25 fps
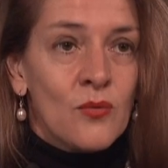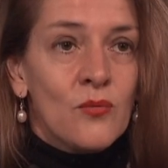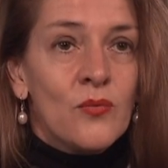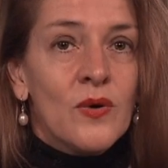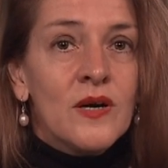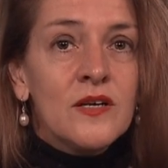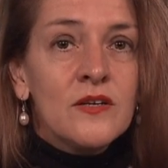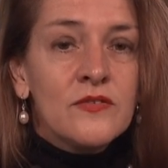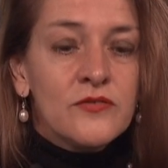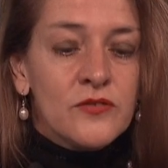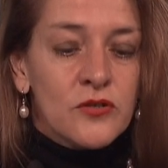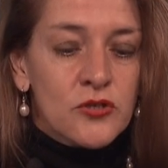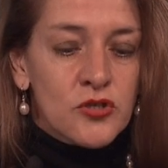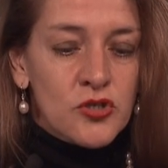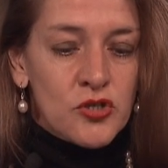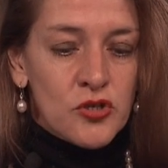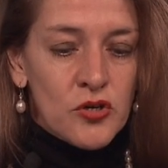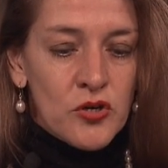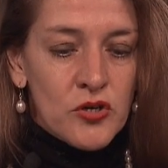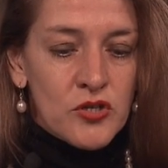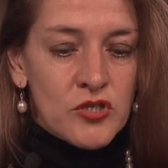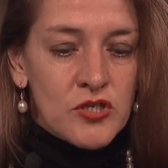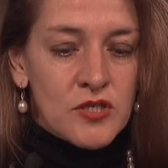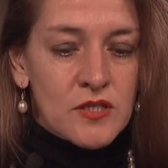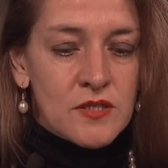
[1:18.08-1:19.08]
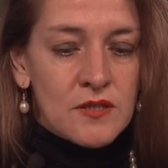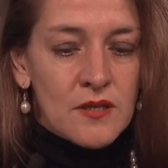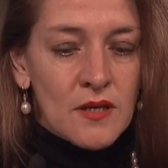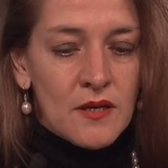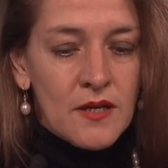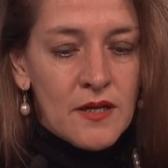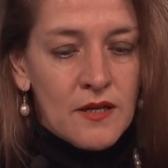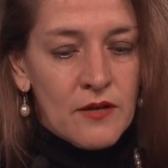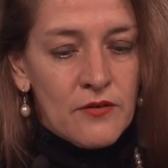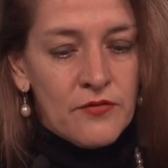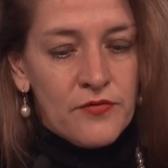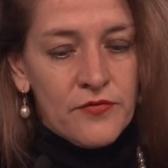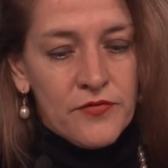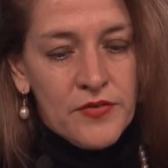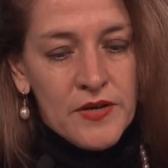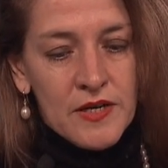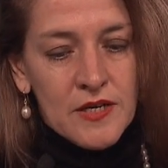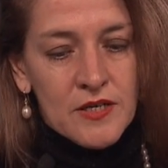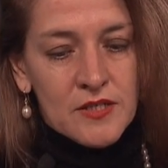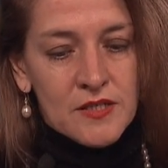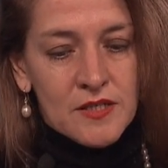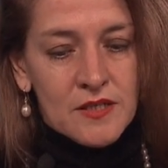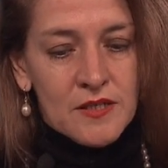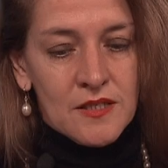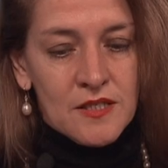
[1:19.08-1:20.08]
One of the churches the little
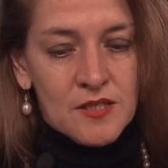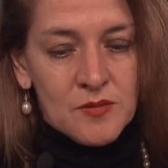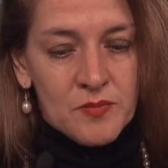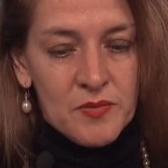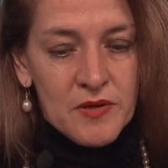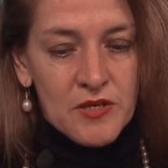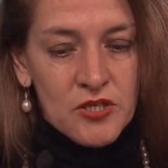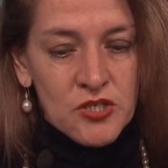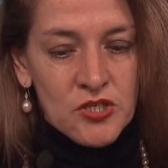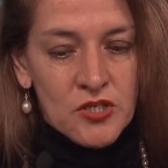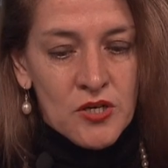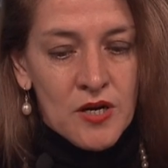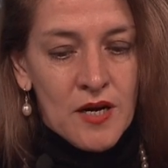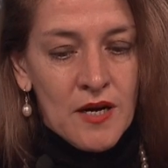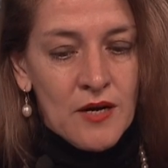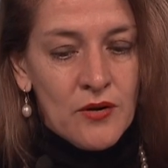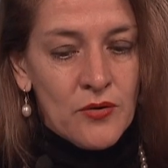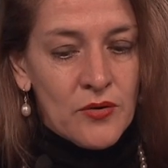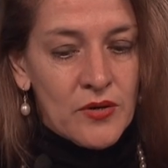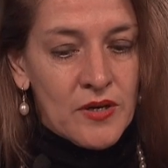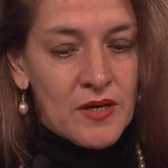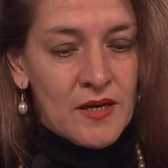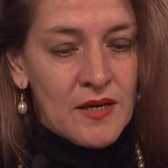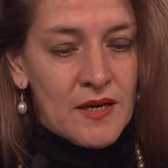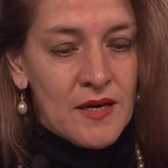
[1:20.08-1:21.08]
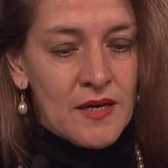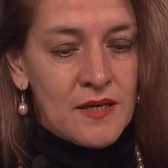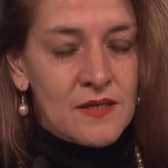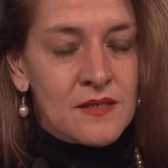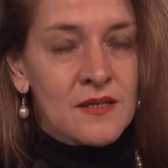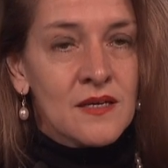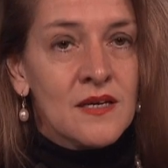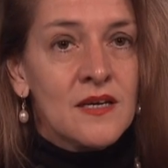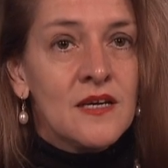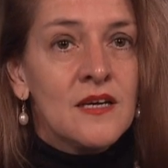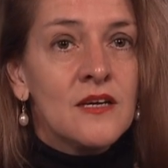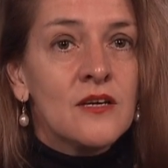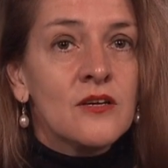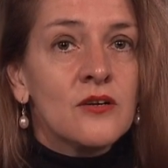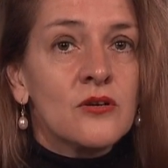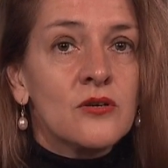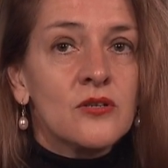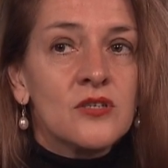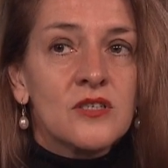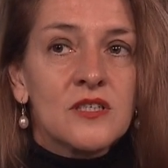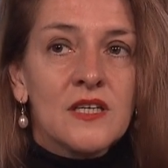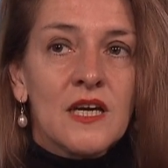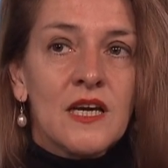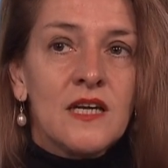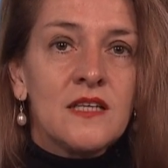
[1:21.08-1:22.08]
figures in this picture are looking at
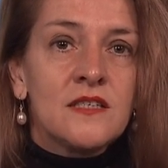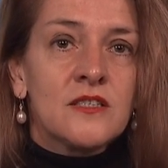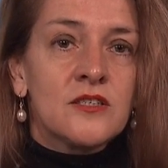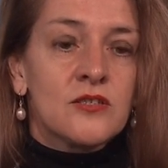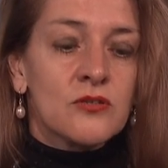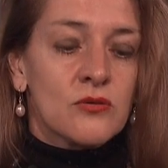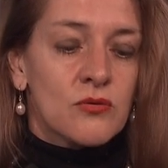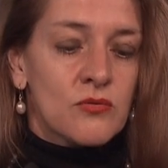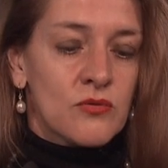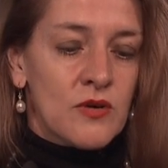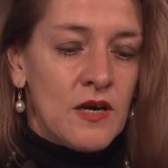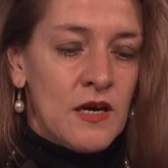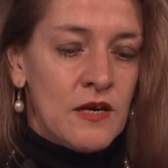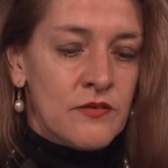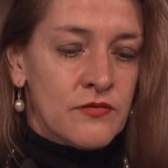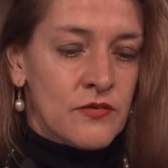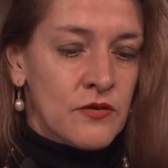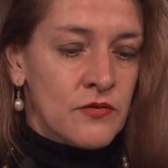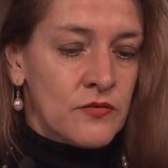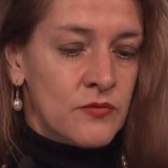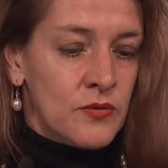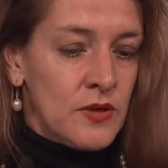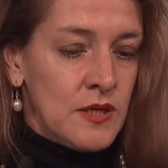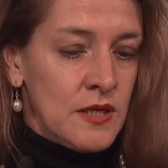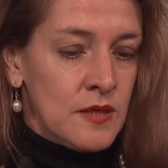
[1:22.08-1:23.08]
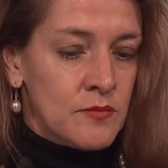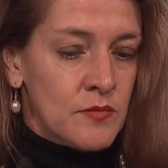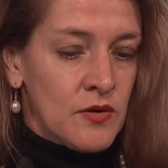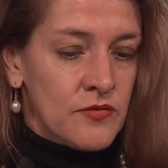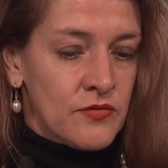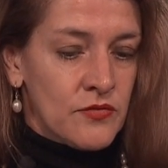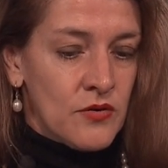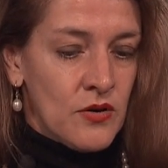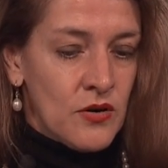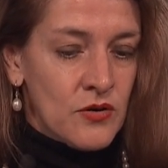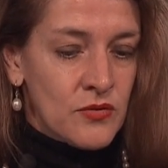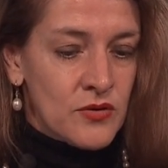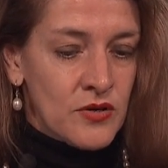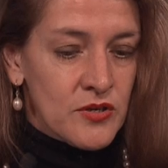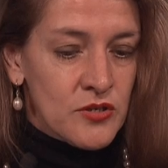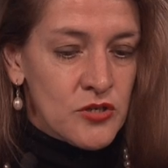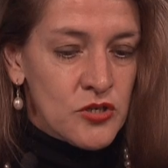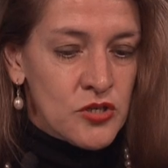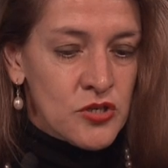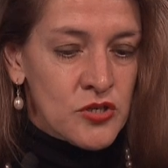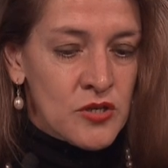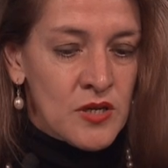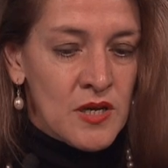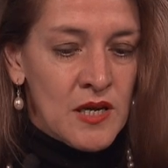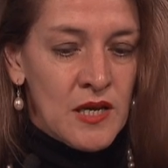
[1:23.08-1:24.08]
contains the grave of William of
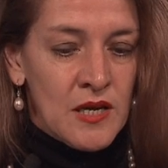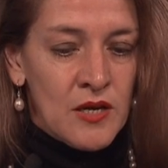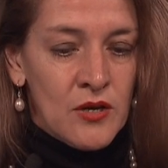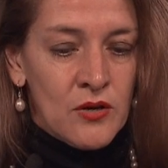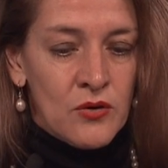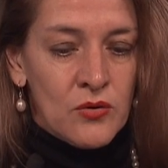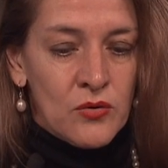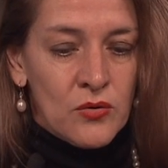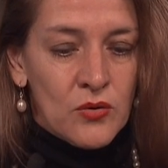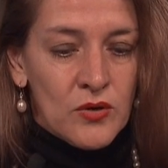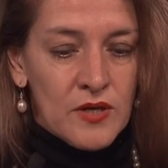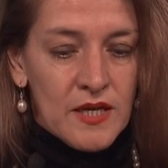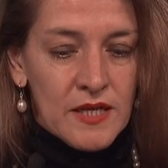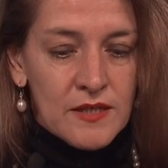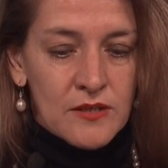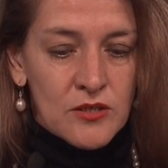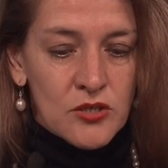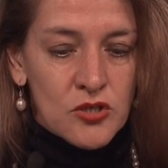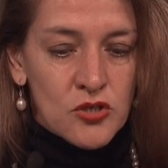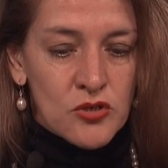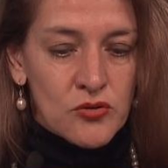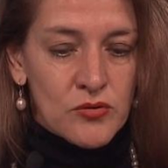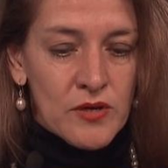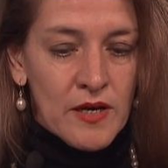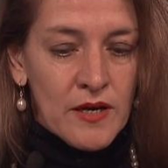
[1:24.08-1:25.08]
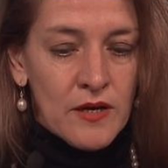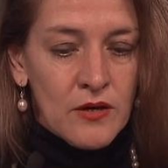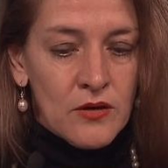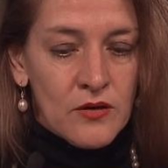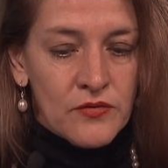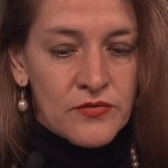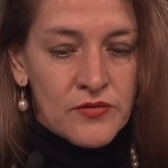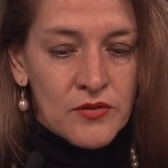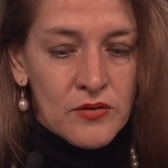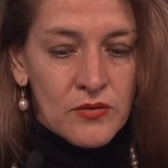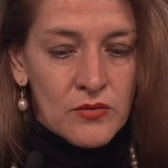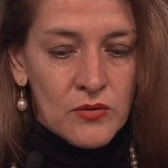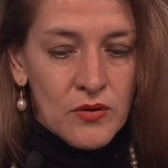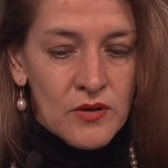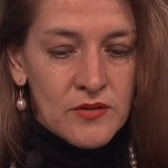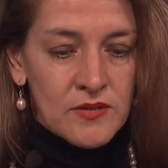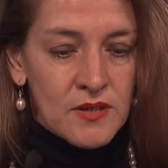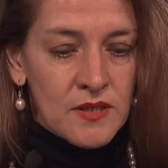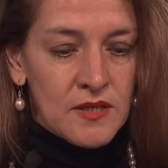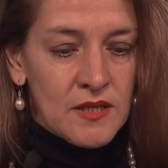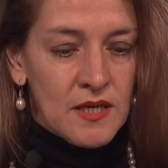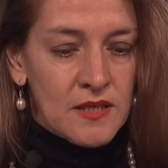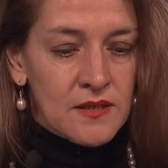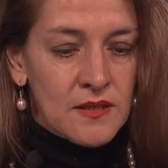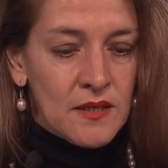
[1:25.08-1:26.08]
Orange, who led the struggle of the
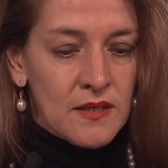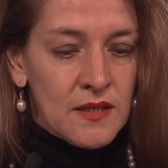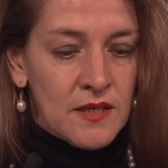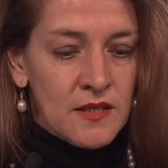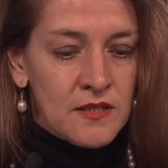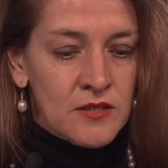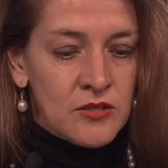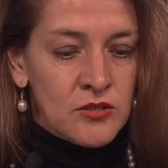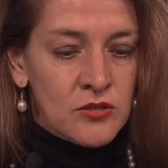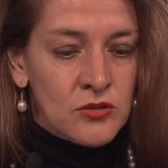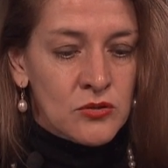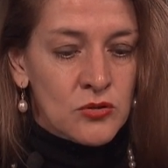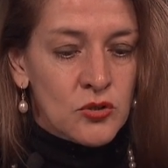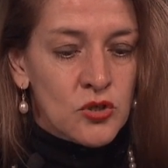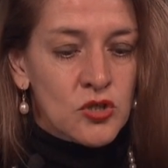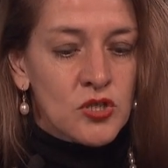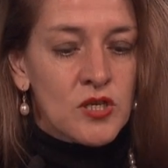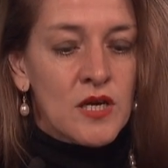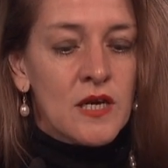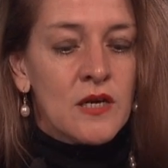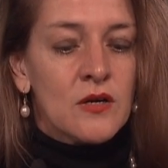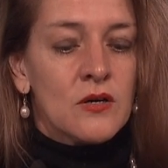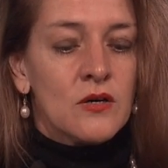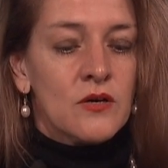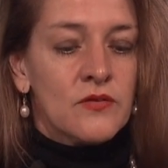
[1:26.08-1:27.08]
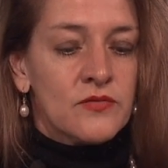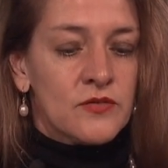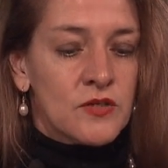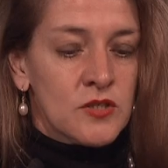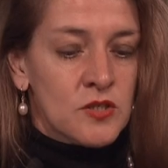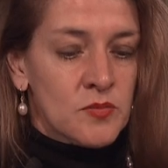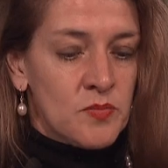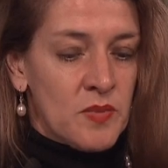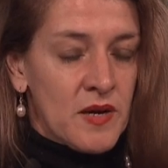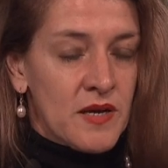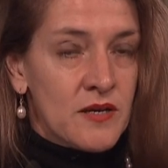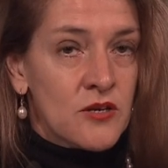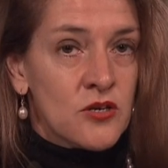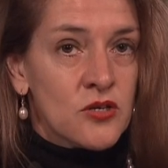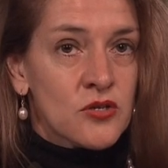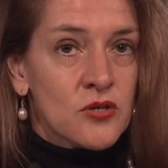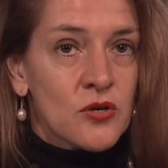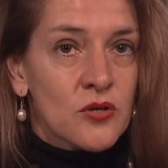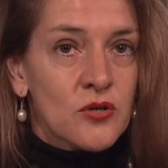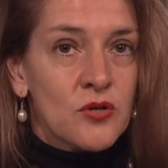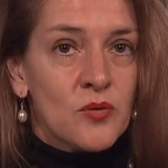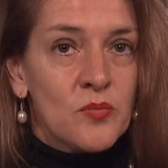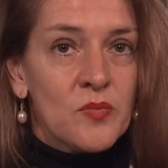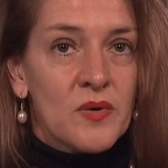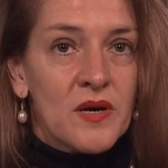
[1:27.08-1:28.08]
northern Netherlands to shake off the Spanish
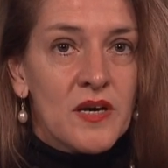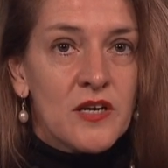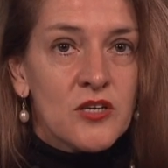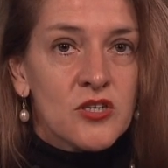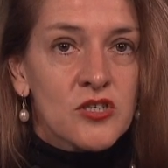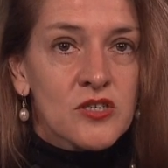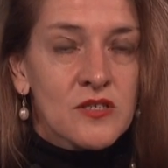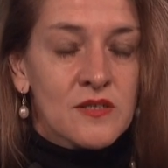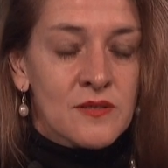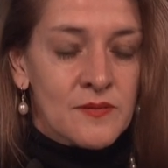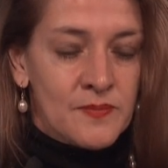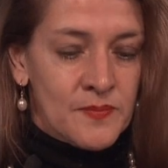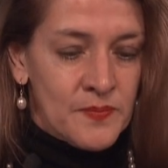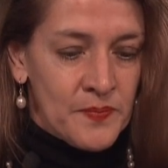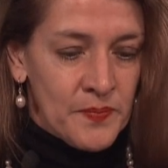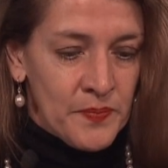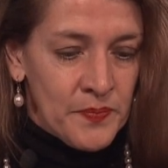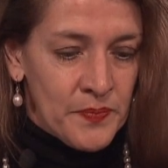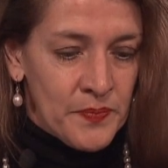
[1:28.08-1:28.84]
occupation.